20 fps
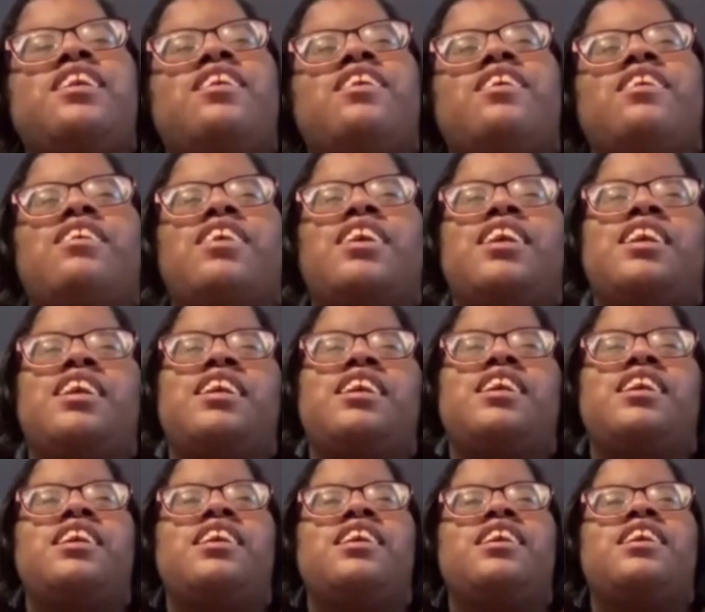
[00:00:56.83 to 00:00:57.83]
goal
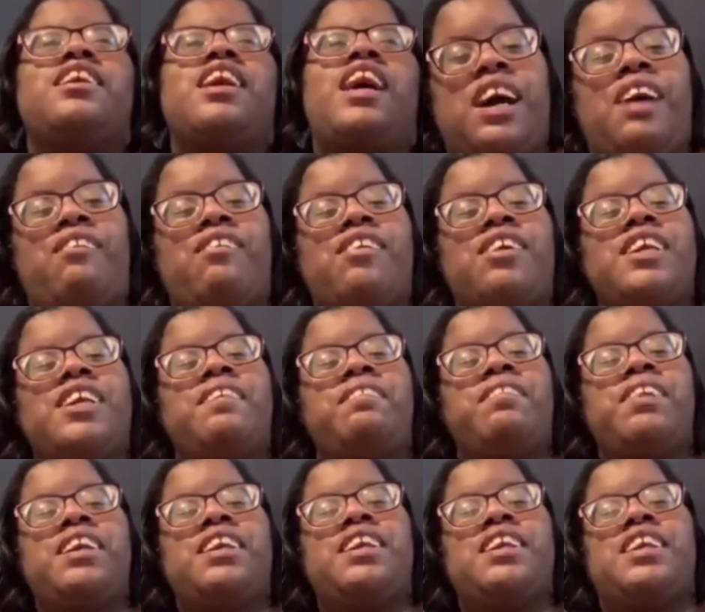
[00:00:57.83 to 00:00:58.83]
is I want to
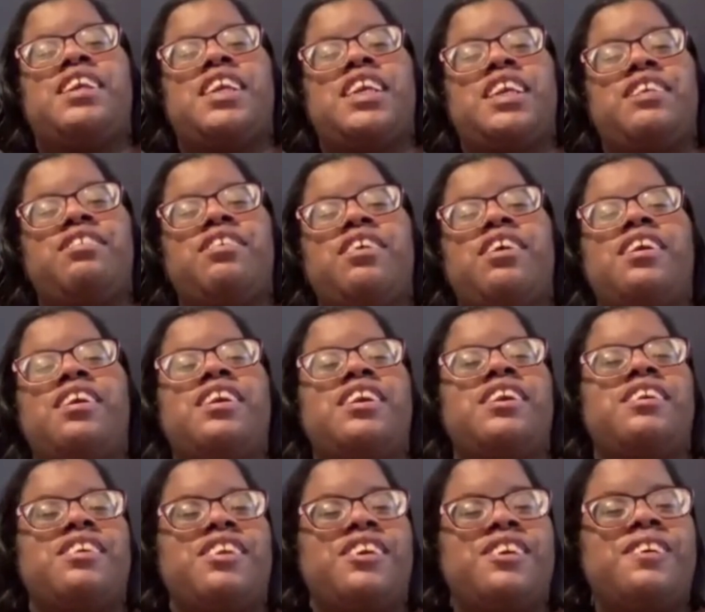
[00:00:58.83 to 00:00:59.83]
be successful on
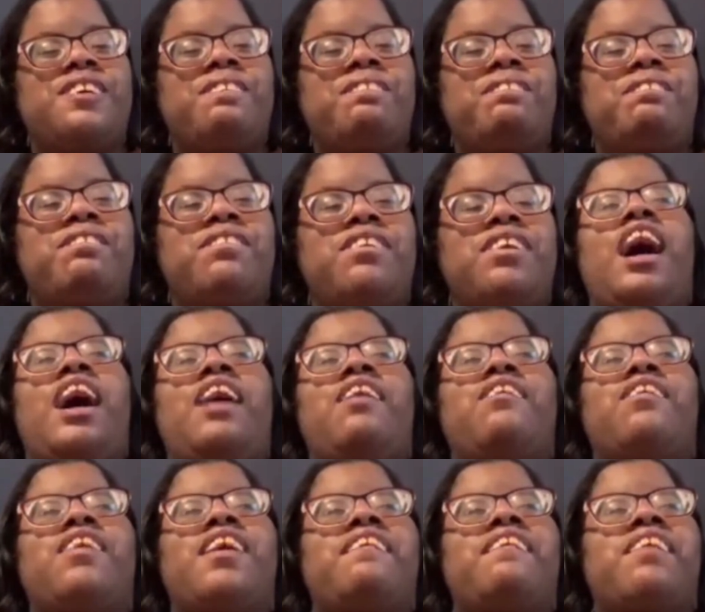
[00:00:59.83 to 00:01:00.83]
YouTube. I
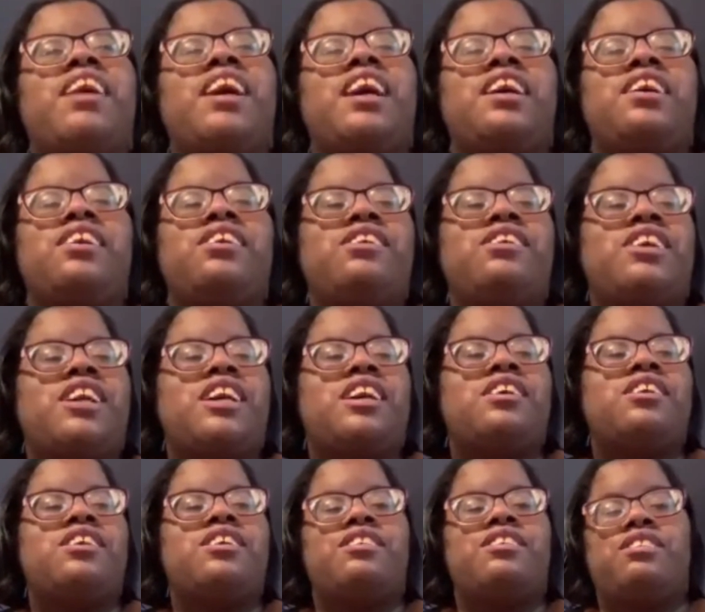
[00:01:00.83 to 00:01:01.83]
want my YouTube
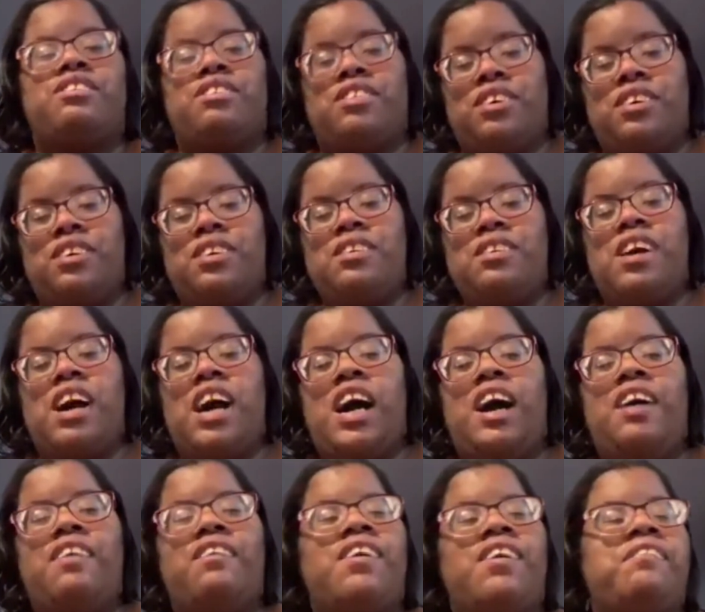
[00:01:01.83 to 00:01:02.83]
channel to grow.
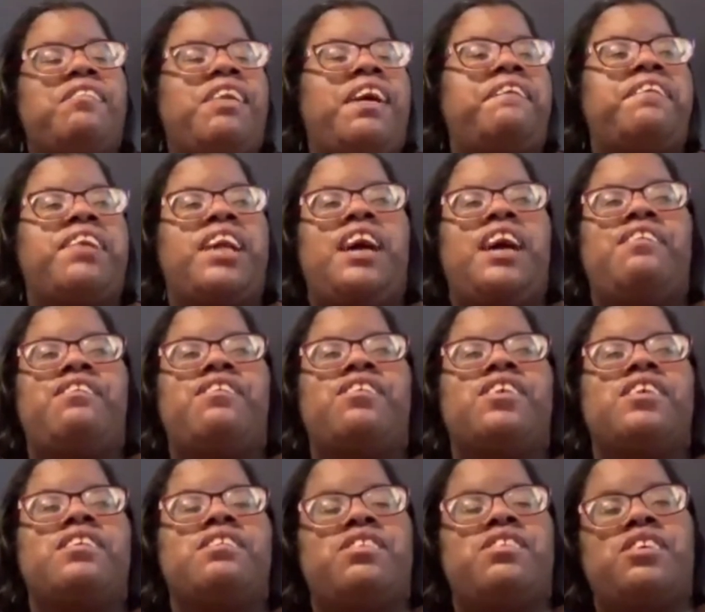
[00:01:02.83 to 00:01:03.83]
I want my
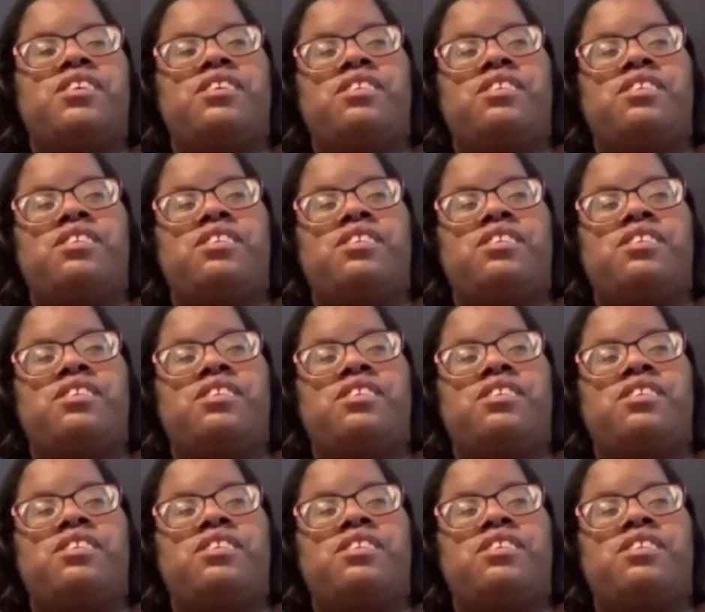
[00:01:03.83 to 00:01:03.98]
platform to